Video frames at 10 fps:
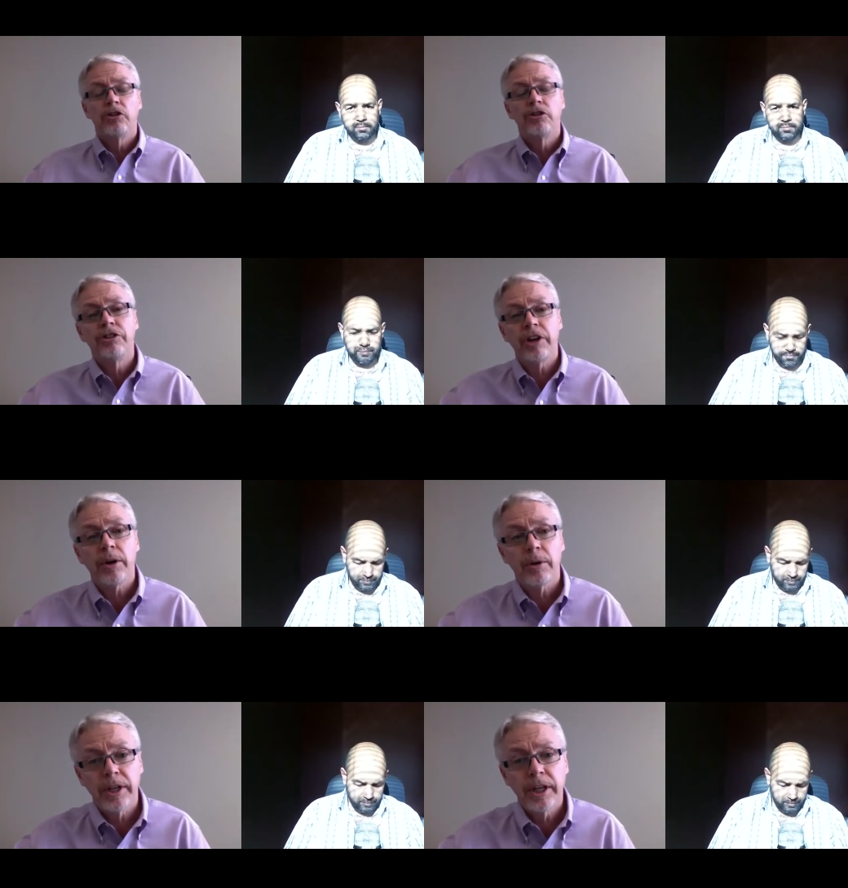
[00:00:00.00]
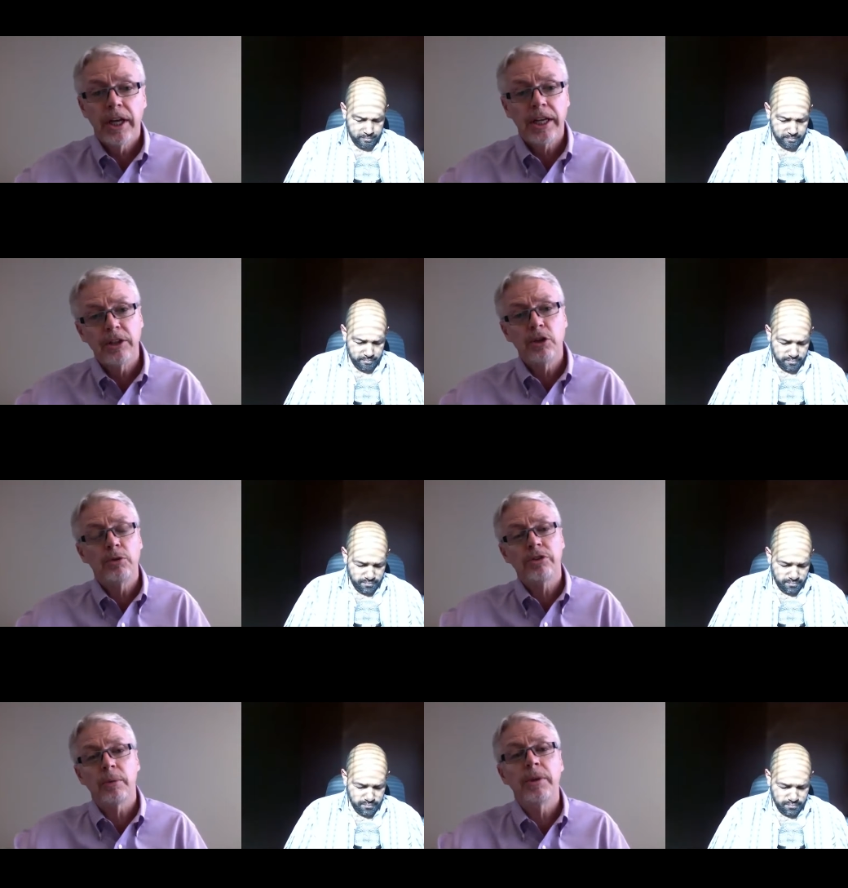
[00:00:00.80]
Speaker 1: Jerry can do
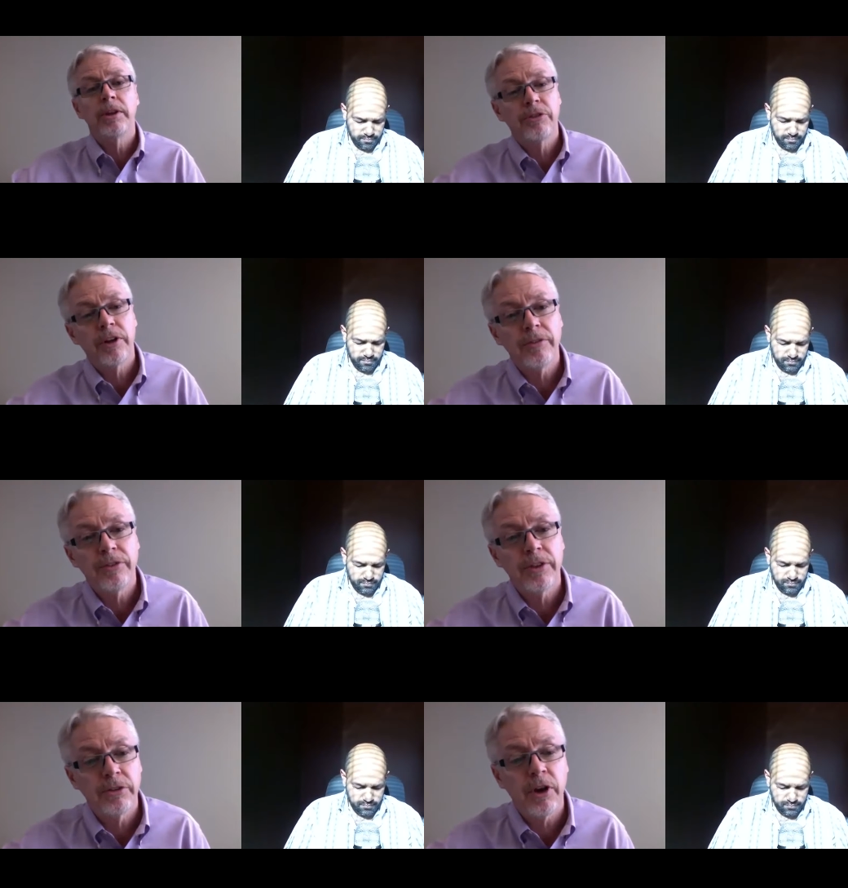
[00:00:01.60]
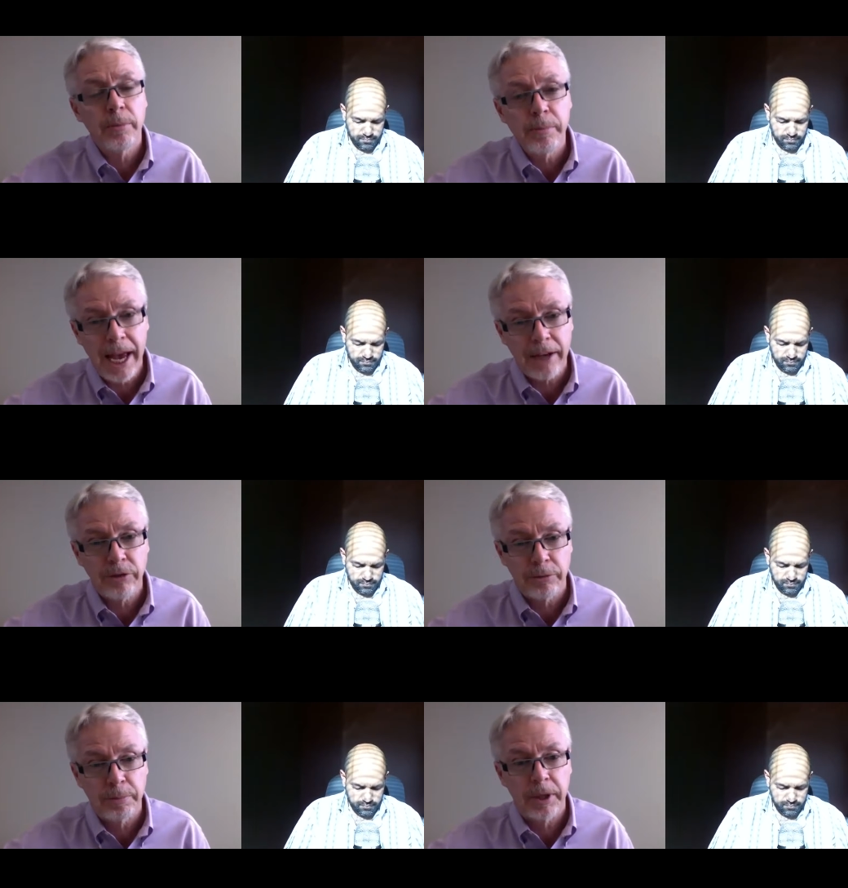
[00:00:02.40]
some of the stuff that's on
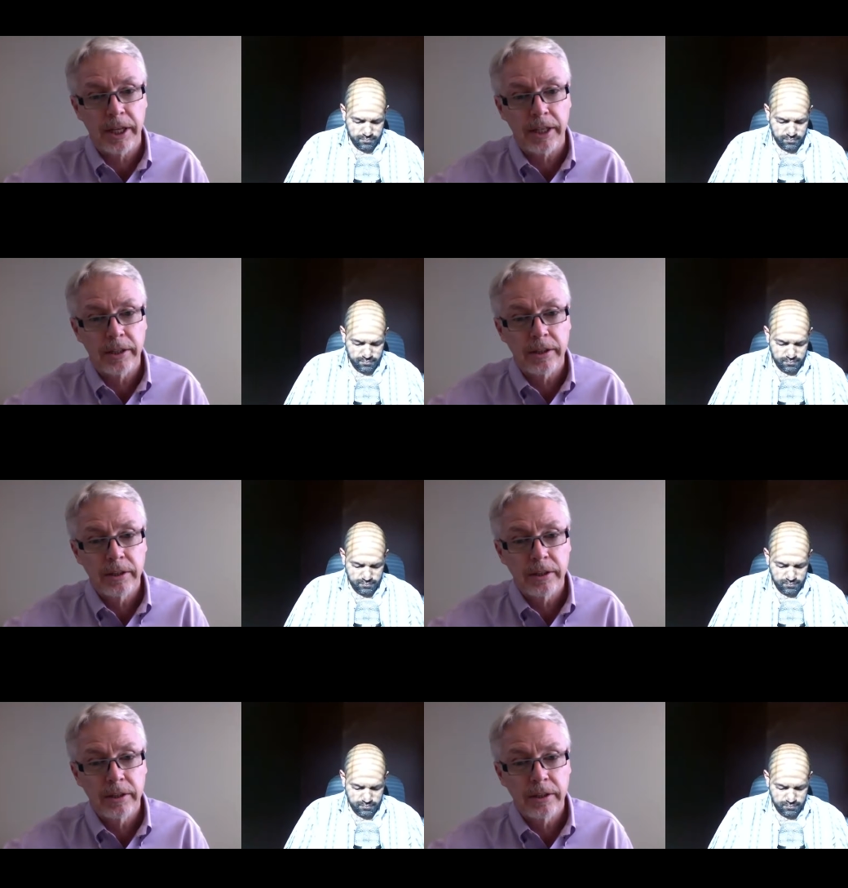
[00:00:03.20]
Max's plate.